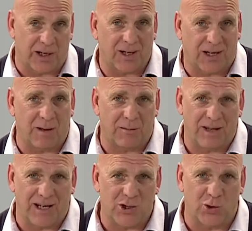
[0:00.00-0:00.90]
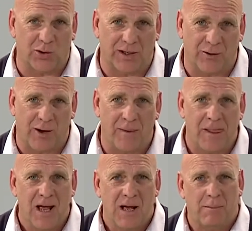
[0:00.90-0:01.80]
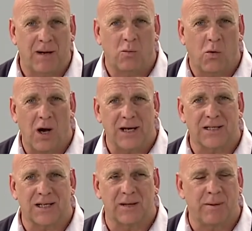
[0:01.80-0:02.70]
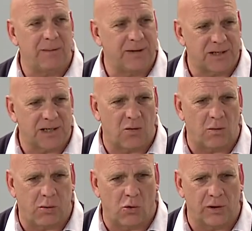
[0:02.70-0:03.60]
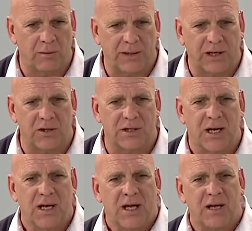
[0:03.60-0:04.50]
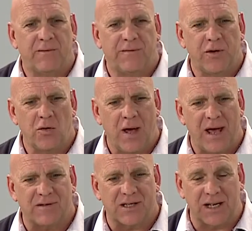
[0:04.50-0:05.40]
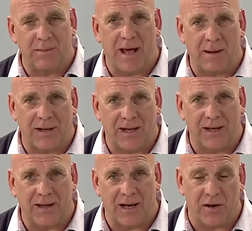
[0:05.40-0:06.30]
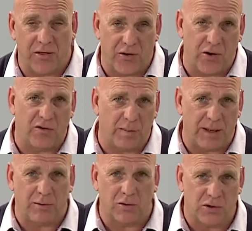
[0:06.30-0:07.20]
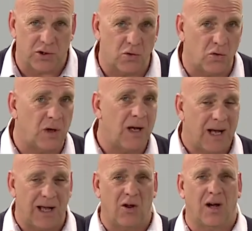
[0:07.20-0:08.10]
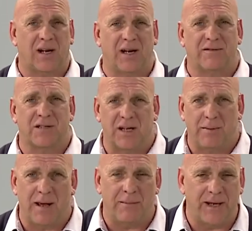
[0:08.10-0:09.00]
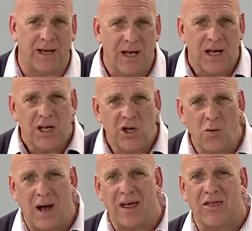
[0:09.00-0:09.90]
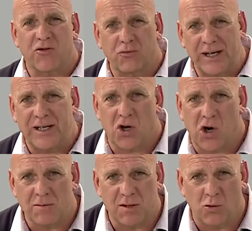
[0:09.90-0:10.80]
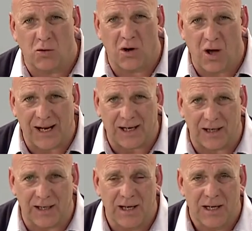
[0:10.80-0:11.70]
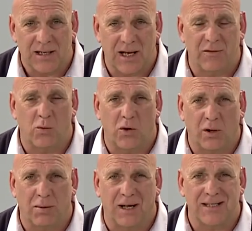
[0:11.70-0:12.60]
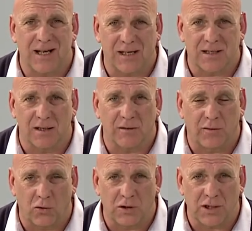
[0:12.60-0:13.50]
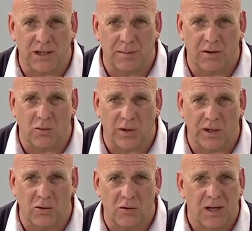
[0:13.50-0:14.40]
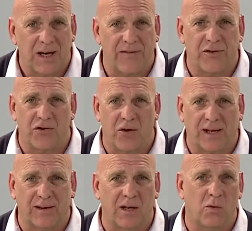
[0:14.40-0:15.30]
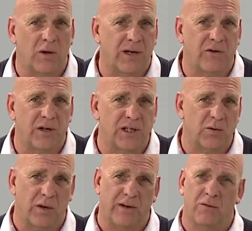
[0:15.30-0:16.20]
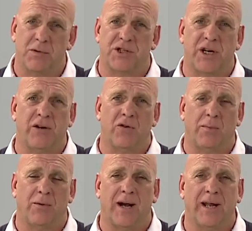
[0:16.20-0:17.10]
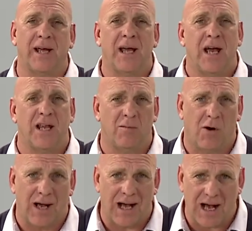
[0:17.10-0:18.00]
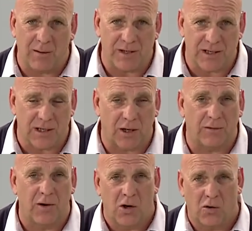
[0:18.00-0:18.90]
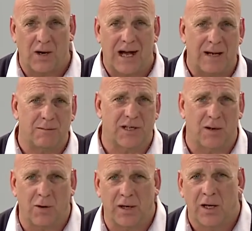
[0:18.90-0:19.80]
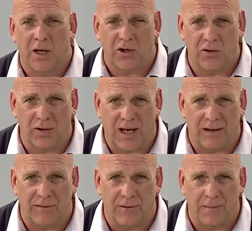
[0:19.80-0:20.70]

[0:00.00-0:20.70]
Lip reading: I'm going to come to that shortly, right? But why is sleep apnea so important? Because if you have sleep apnea, and a third of people who snore are likely to have sleep apnea, you are 3 times more likely to have a workplace accident, fall asleep at the wheel, at the tractor, whatever it is, whatever machine you're operating, and you might harm yourself or harm someone you love.